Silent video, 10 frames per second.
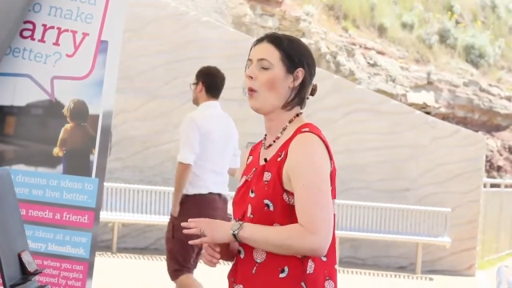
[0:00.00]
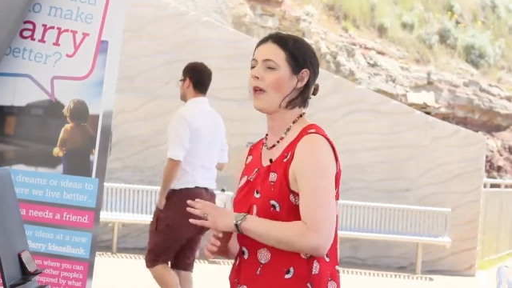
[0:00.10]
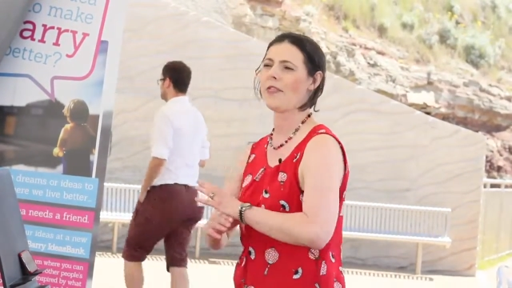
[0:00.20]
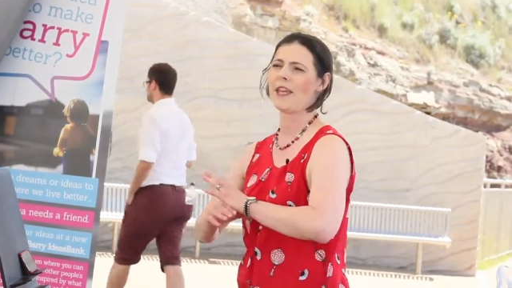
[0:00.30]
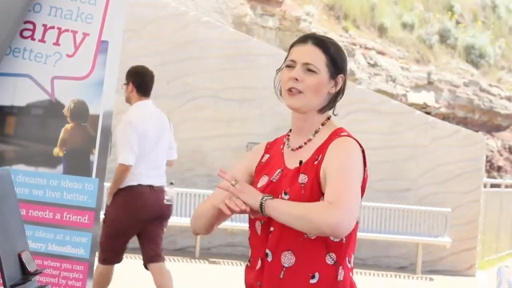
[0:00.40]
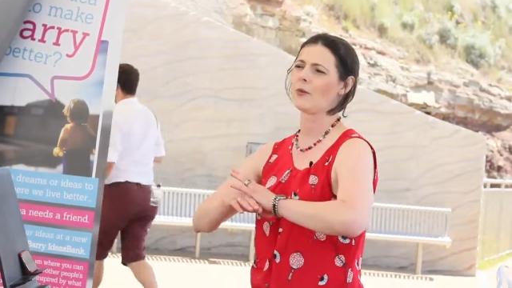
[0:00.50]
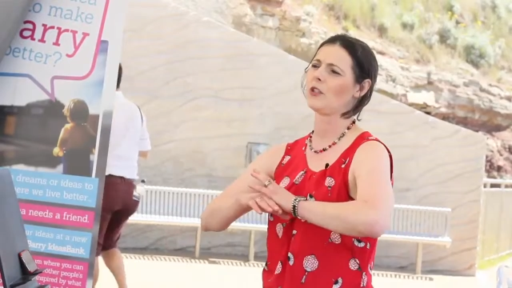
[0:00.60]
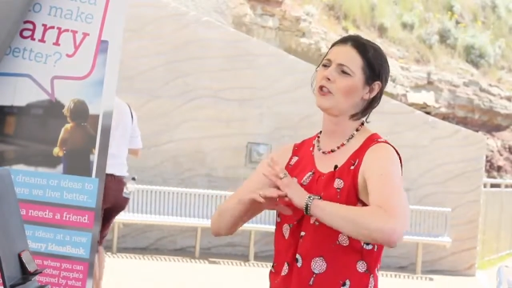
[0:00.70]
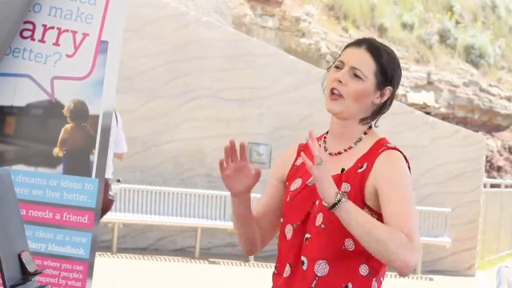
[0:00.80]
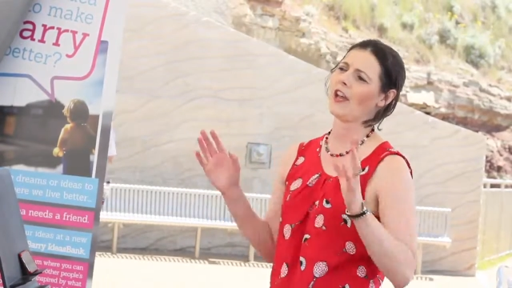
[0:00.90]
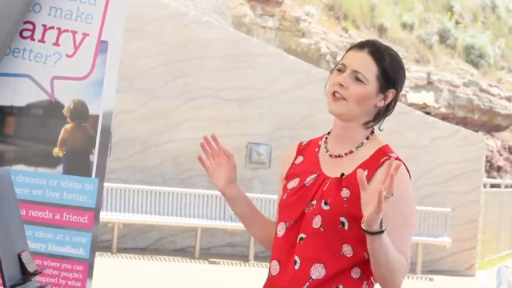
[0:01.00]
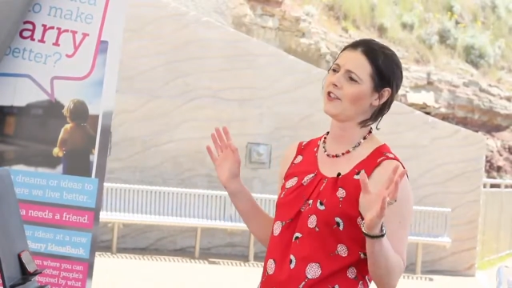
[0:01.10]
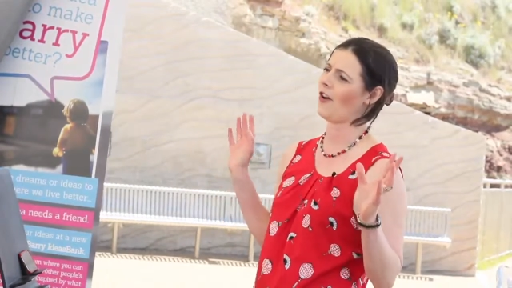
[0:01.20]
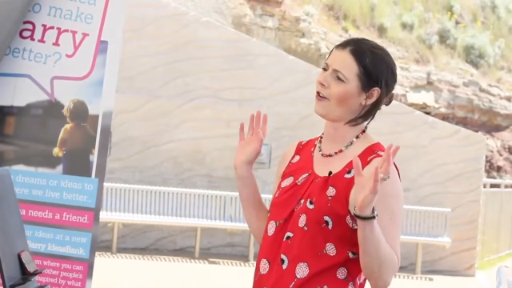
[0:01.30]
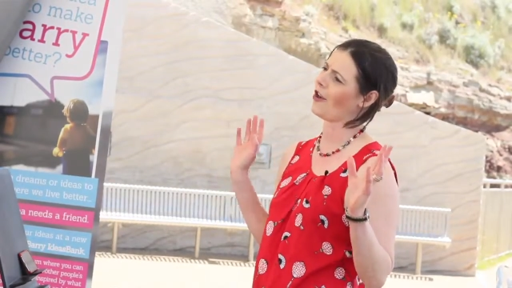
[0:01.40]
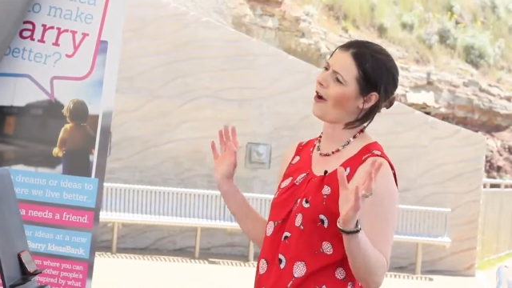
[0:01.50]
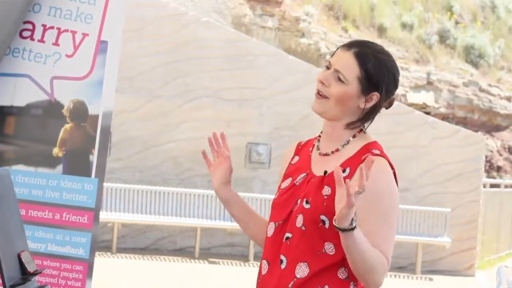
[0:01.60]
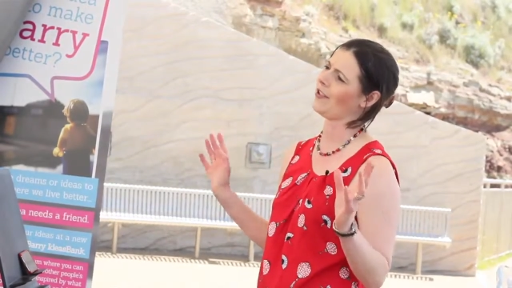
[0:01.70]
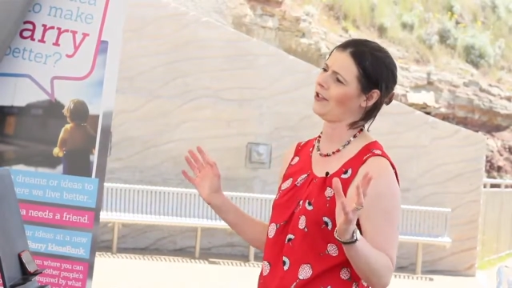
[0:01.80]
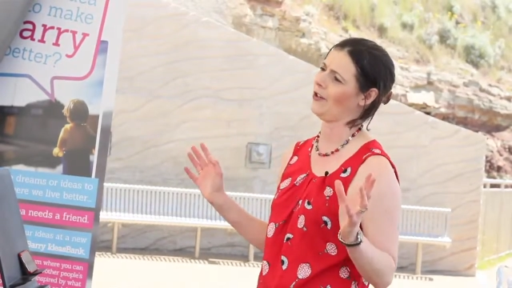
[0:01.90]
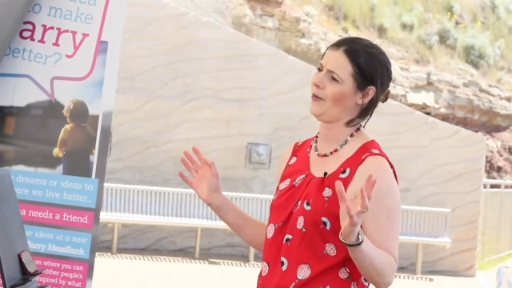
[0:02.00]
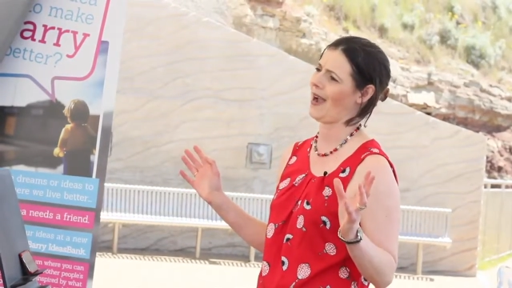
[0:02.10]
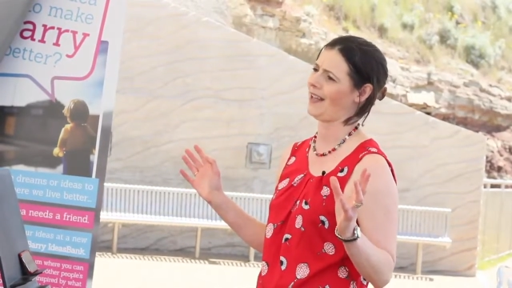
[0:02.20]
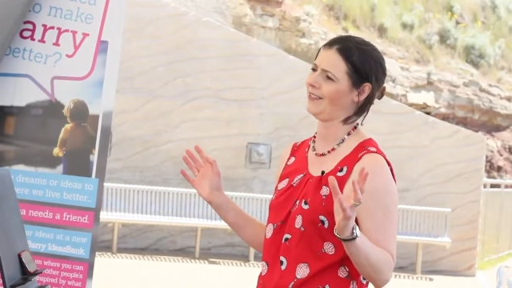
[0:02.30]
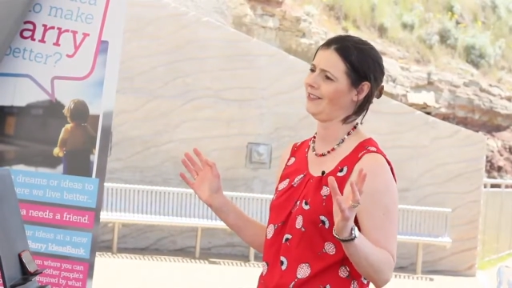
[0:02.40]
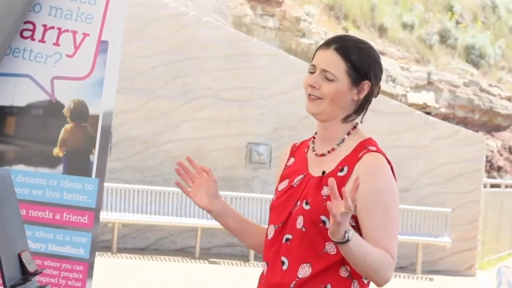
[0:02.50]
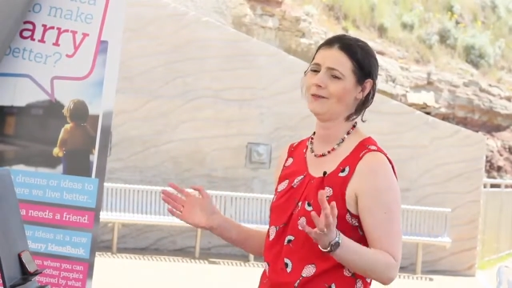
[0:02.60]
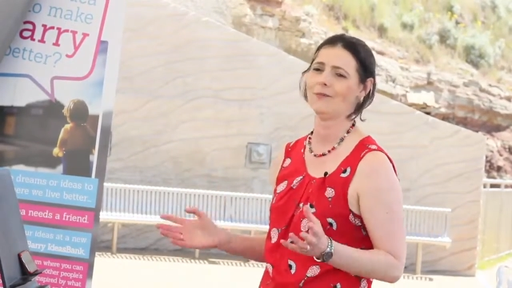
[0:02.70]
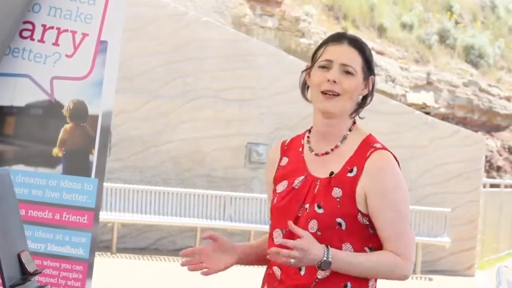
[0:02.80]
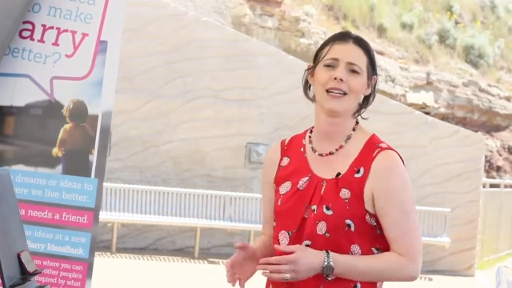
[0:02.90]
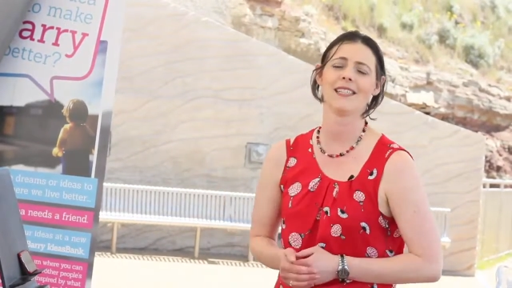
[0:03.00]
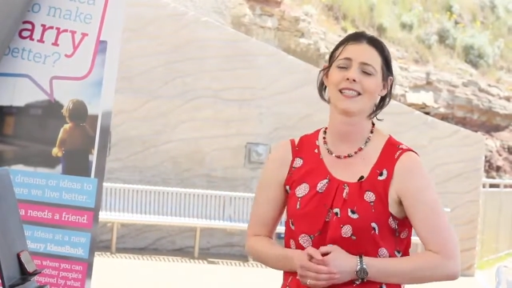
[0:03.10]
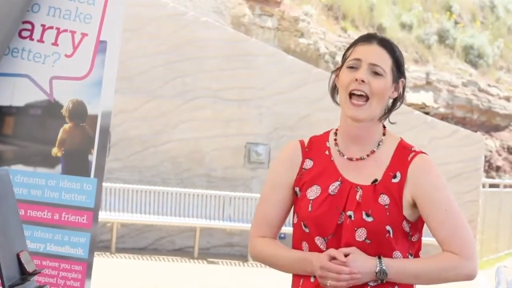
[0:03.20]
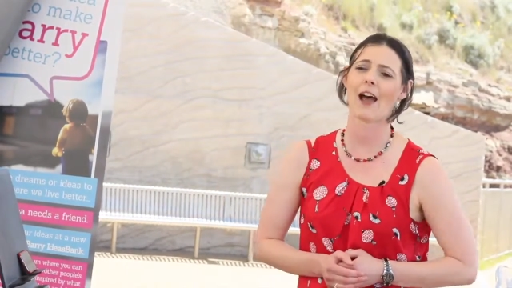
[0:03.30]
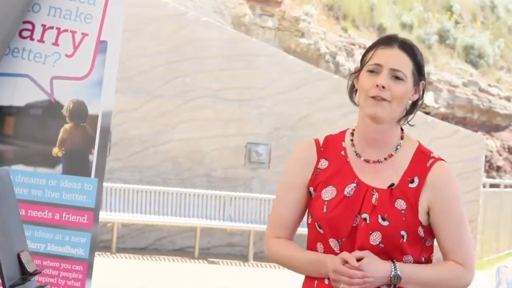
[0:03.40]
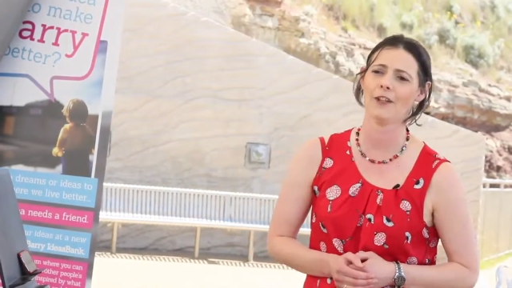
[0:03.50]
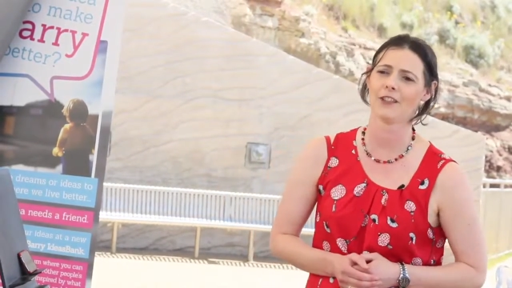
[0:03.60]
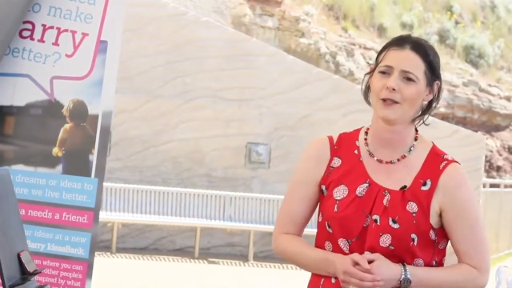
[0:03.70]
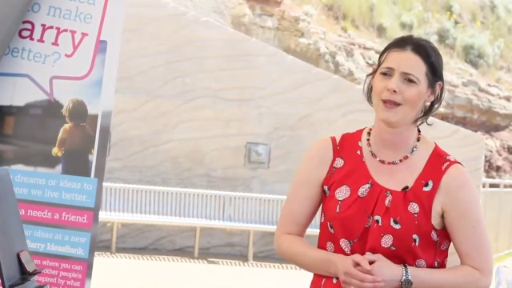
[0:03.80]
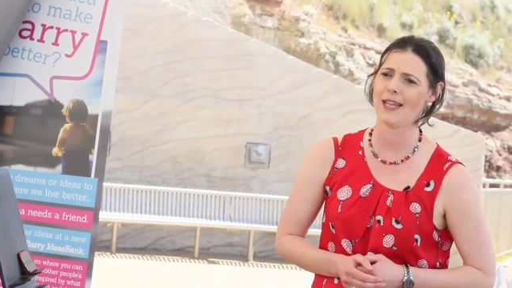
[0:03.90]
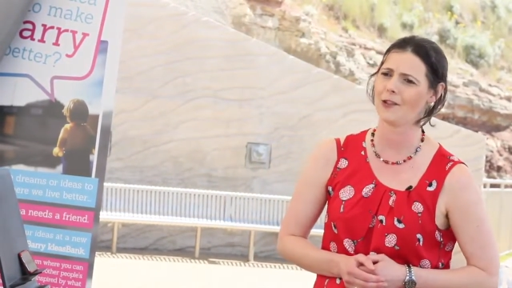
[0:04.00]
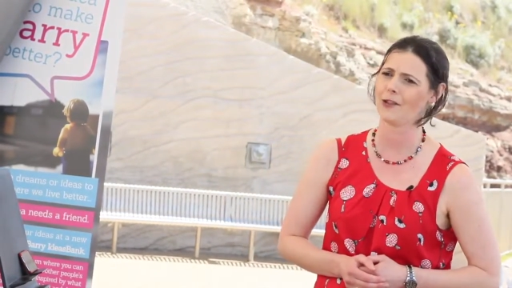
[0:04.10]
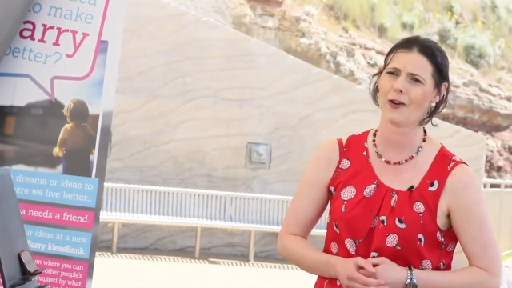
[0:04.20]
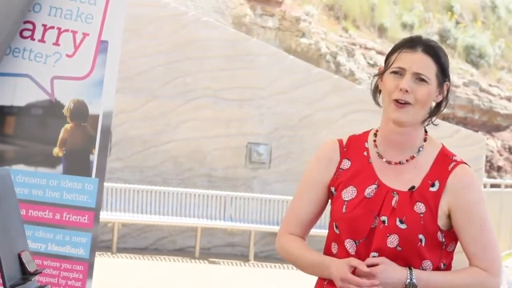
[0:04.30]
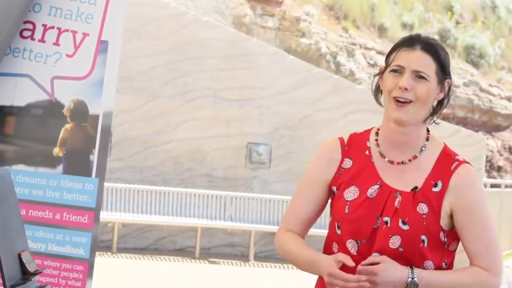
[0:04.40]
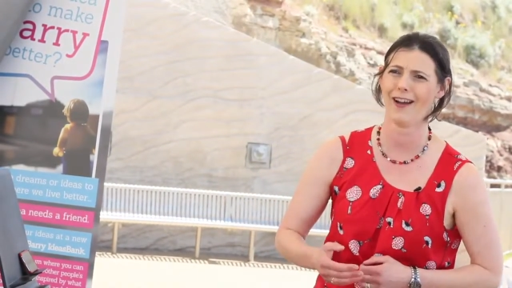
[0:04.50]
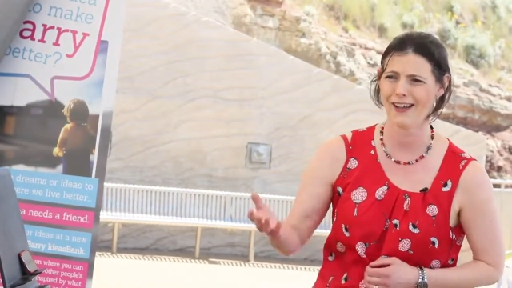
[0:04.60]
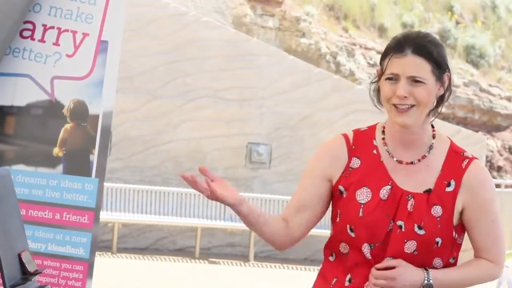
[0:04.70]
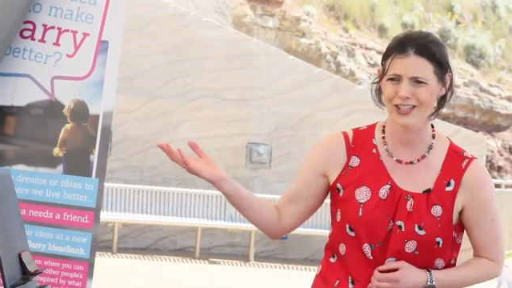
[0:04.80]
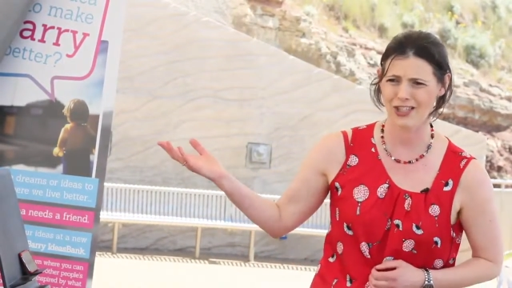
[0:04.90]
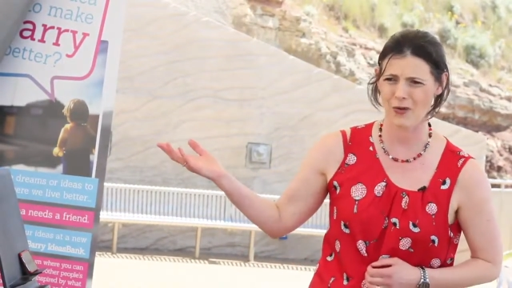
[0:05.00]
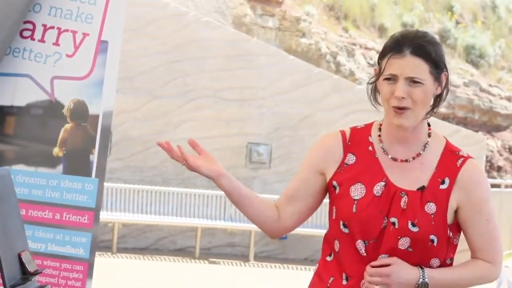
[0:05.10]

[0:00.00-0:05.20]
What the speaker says: when things were just not going too well, my staff looked at me and thought, she's